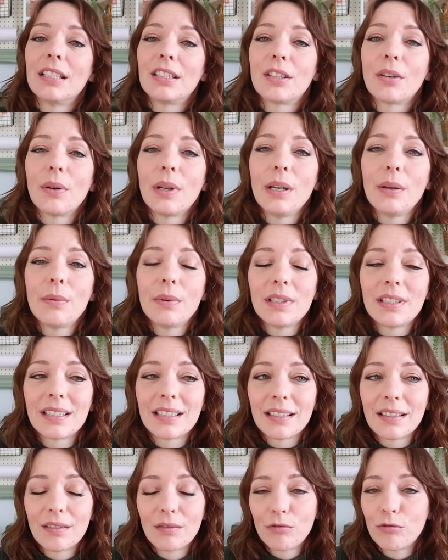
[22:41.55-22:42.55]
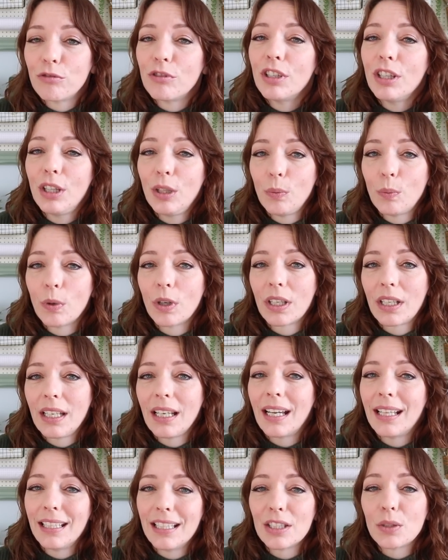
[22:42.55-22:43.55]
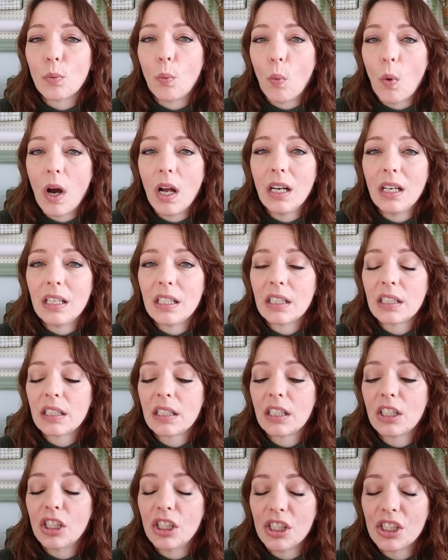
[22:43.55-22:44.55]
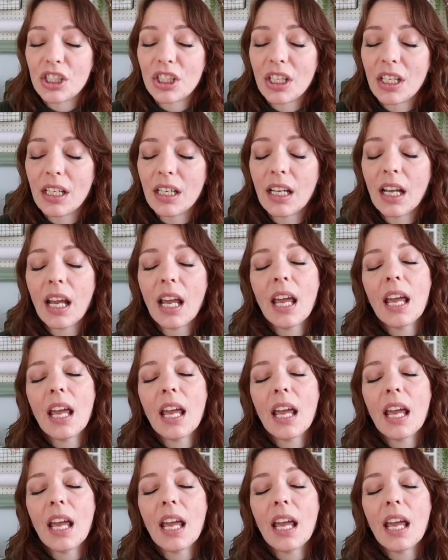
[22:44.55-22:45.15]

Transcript: So he was really working on this one cushion.